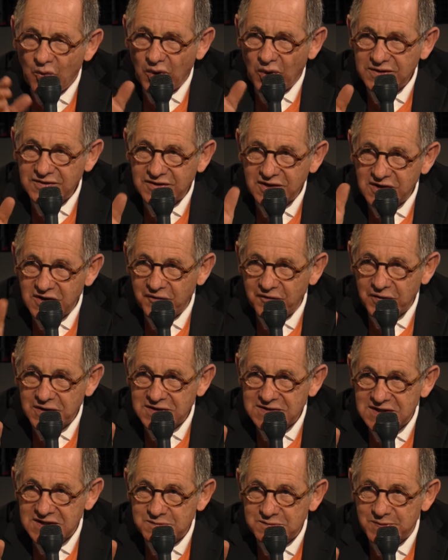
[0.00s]
what the
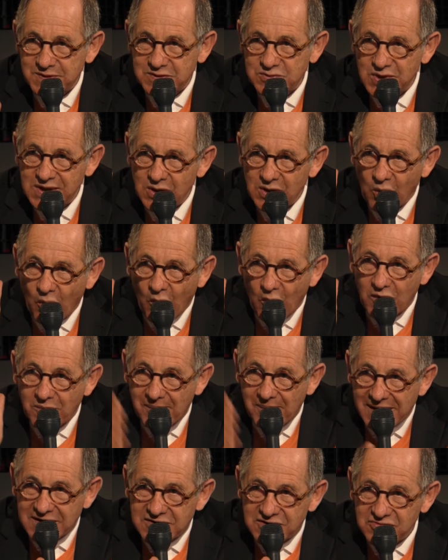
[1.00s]
difference is between
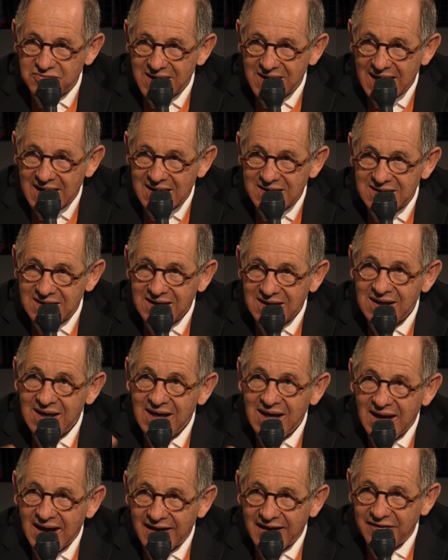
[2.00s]
augmented reality
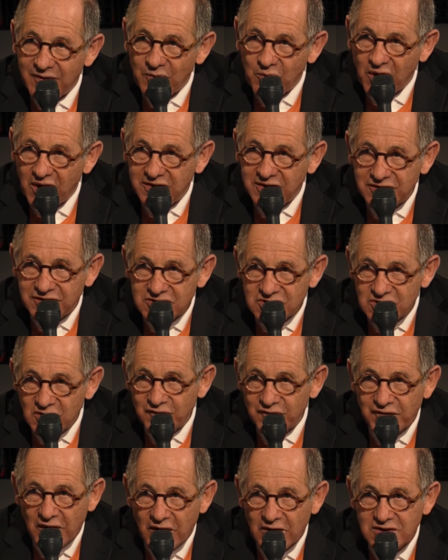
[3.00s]
and the work that
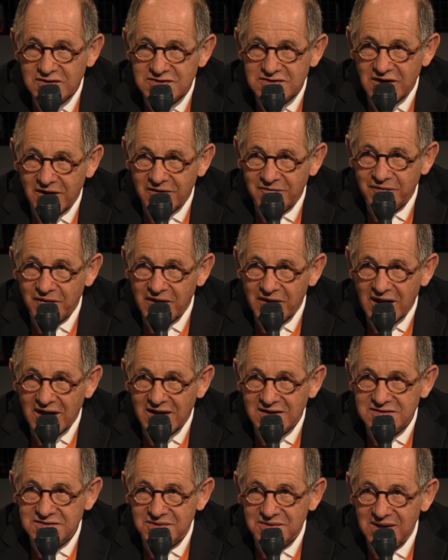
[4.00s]
you focused on for the
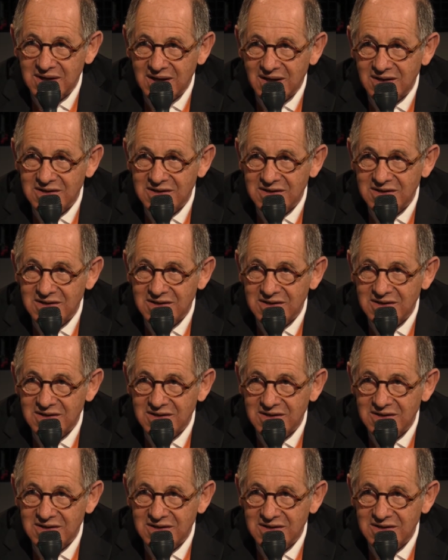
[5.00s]
last 3